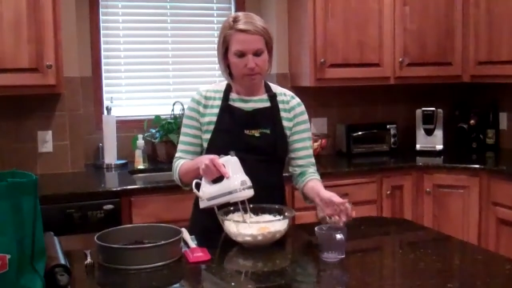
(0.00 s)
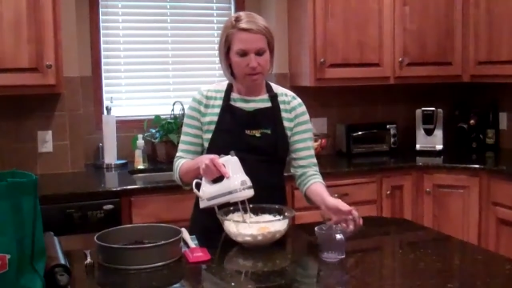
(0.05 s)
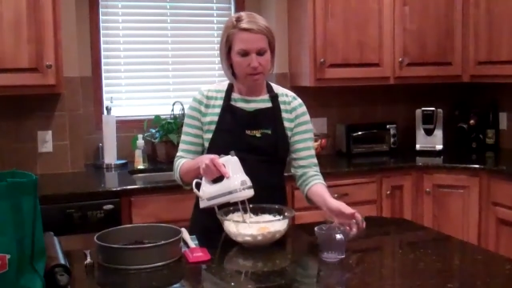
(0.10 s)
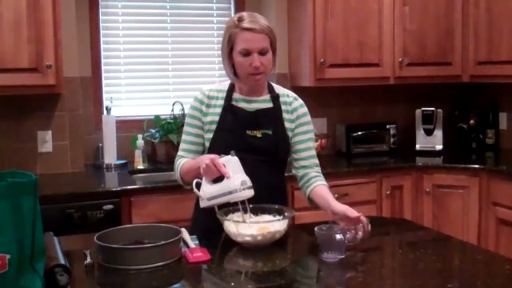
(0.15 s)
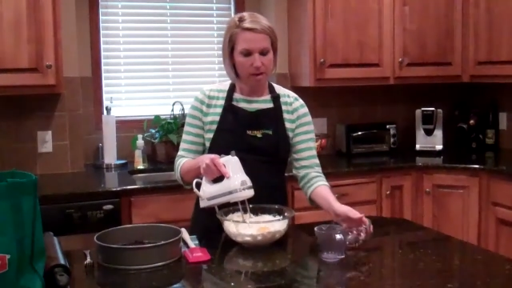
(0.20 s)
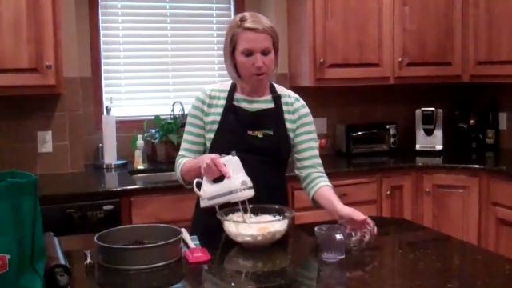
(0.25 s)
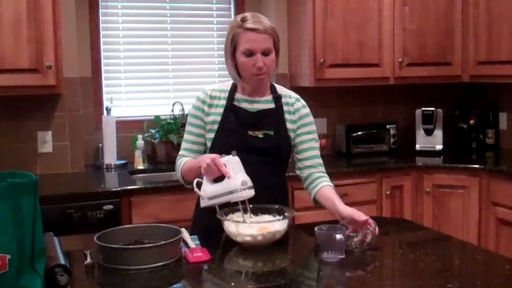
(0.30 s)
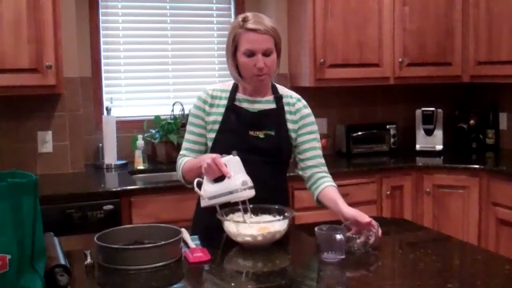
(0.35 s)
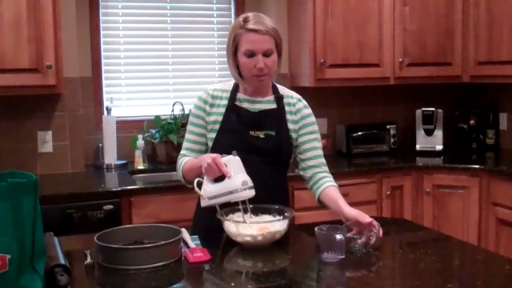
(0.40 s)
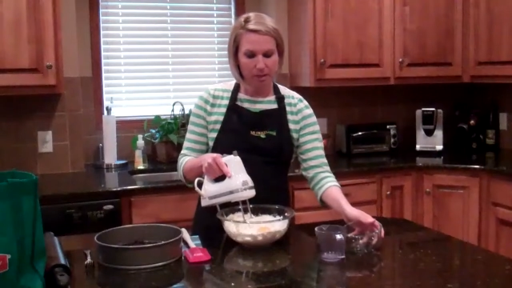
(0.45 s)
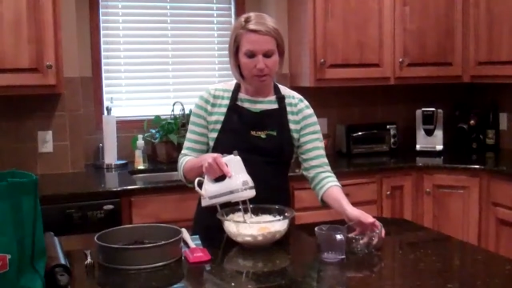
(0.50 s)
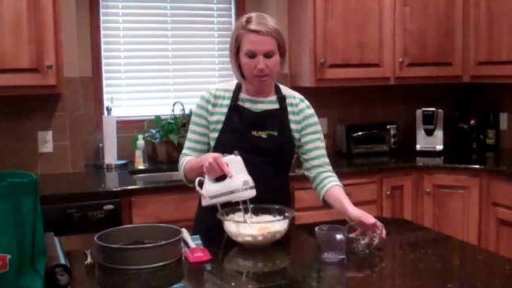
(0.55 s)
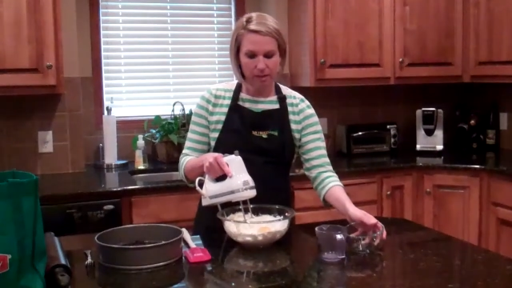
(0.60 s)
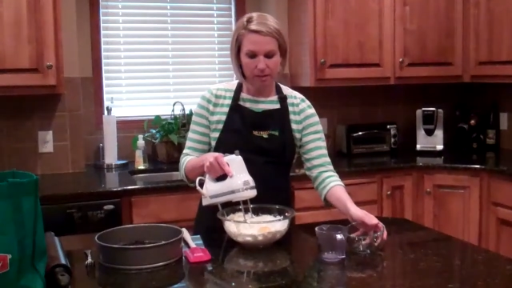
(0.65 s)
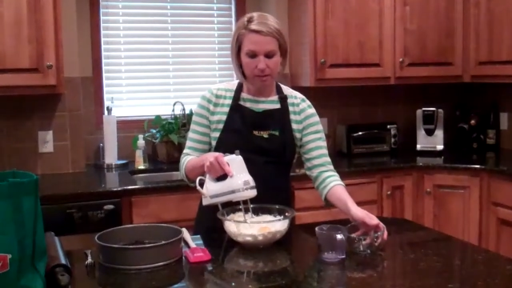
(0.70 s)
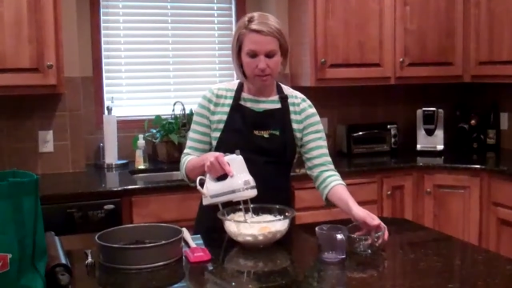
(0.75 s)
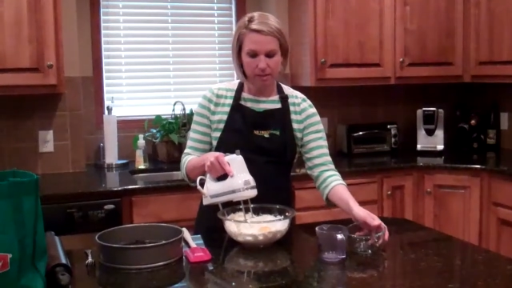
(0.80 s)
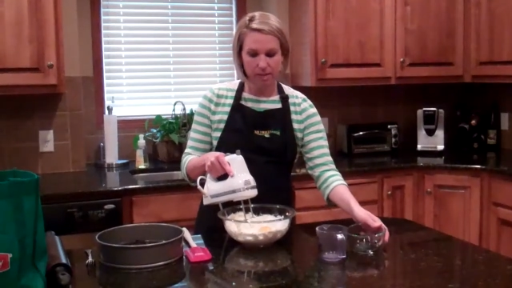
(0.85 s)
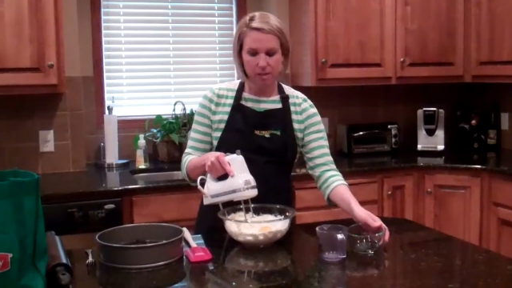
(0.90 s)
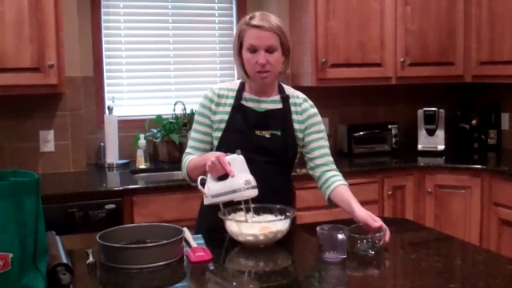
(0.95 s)
And now I'm going to
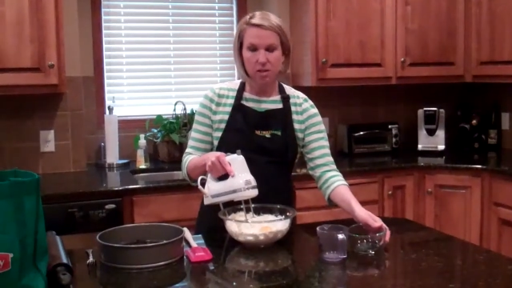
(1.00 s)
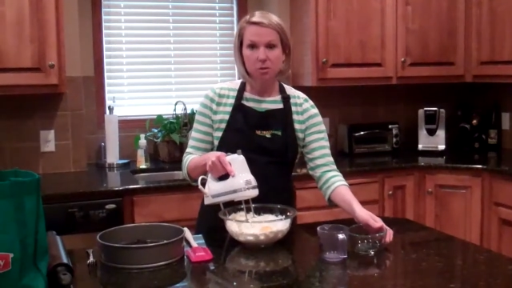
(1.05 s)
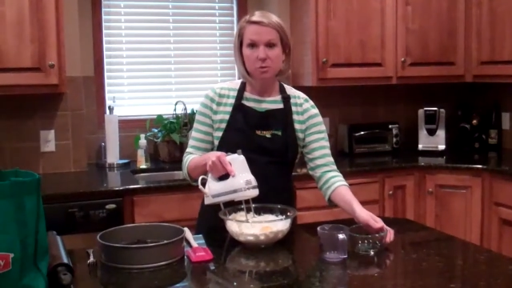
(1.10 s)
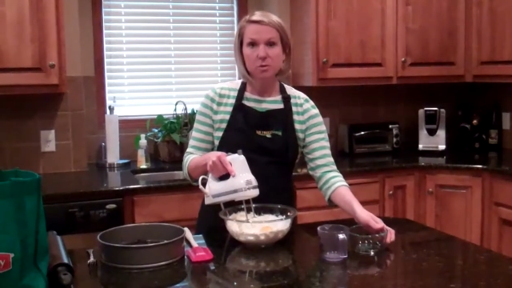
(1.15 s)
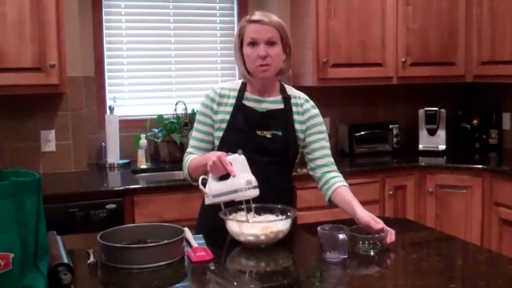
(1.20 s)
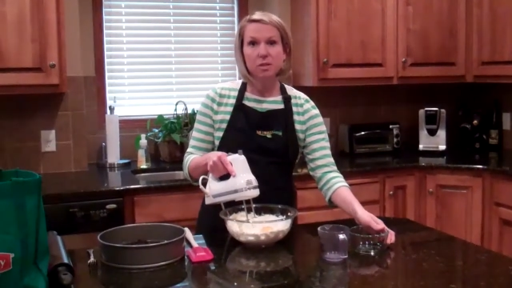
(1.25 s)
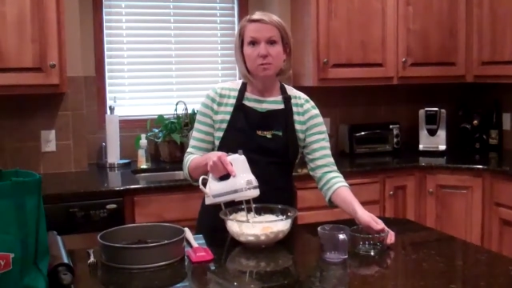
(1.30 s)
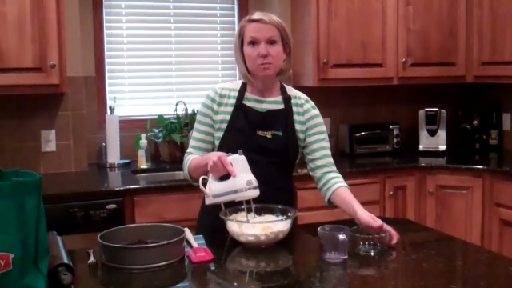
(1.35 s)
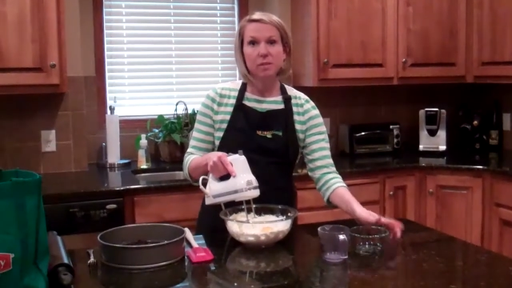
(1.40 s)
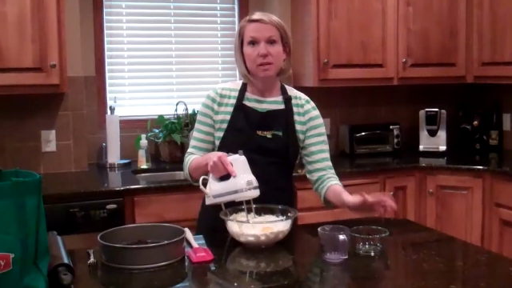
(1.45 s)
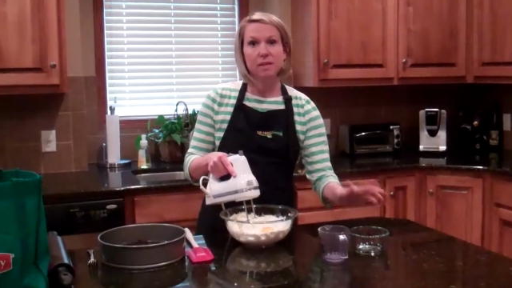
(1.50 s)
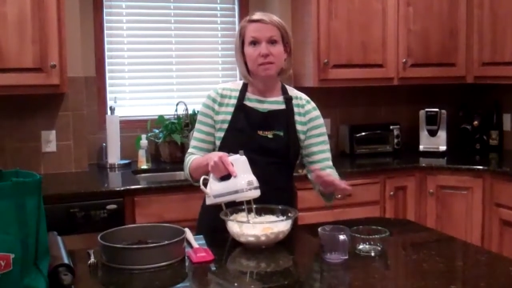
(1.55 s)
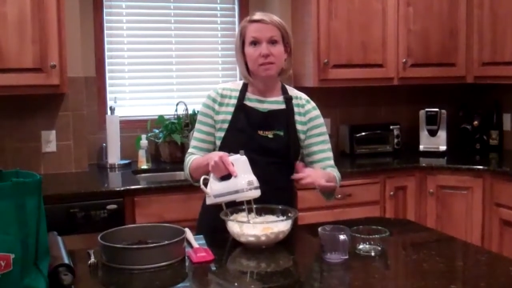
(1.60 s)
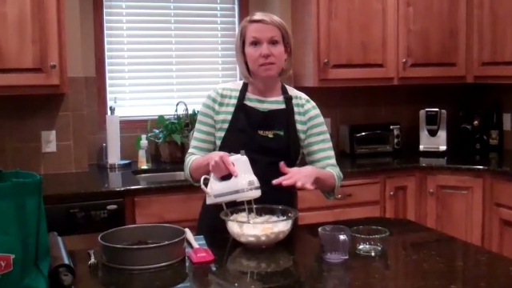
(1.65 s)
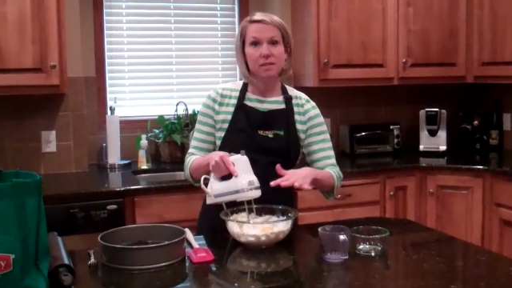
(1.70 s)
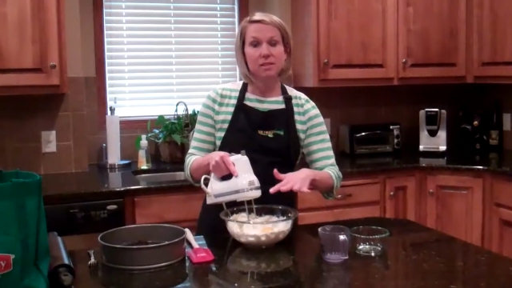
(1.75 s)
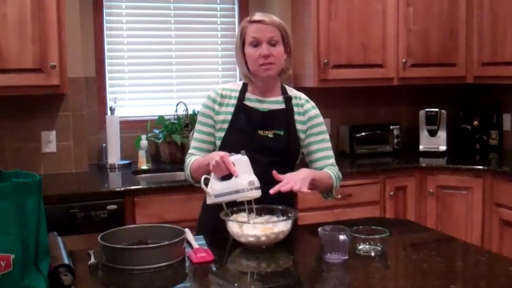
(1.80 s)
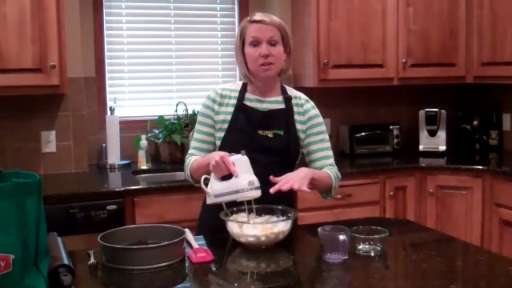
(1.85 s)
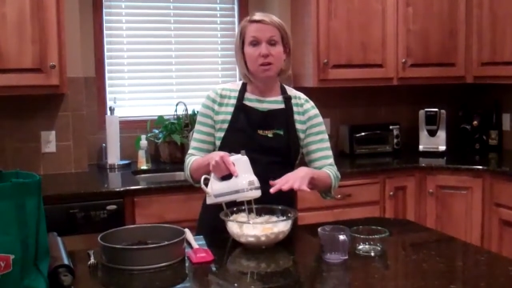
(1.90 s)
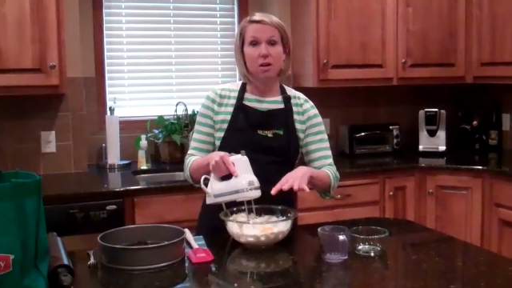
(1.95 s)
continue to blend
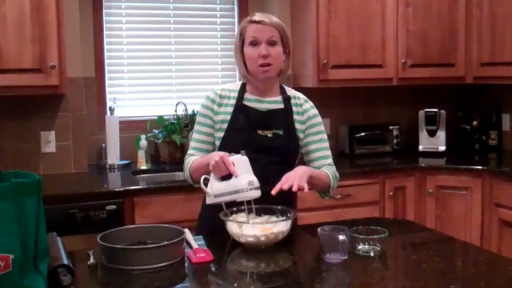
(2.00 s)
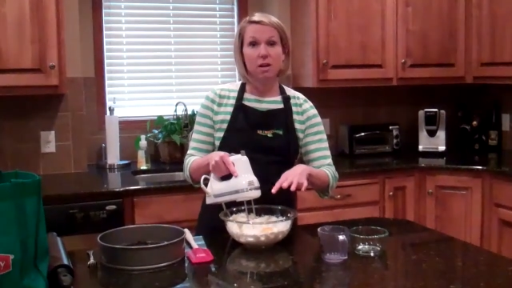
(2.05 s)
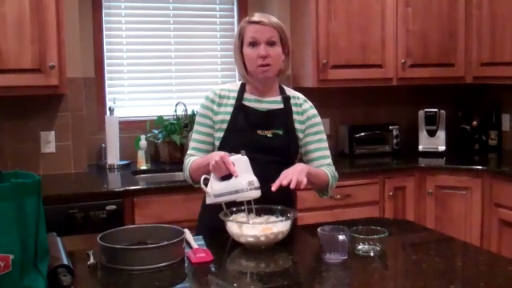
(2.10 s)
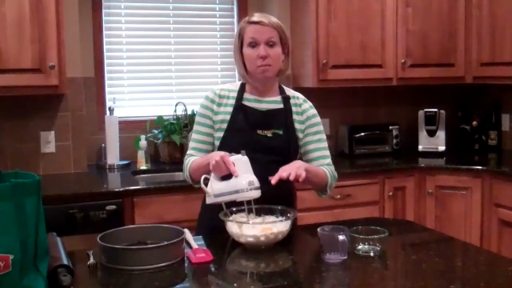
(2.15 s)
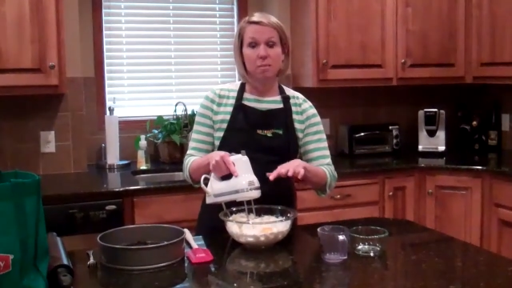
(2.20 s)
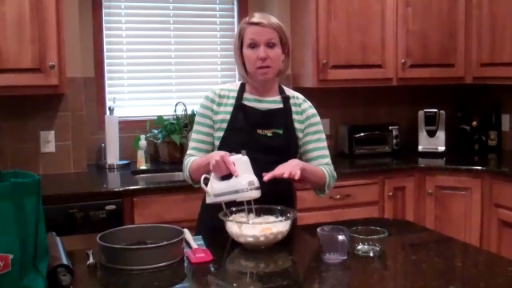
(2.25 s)
this on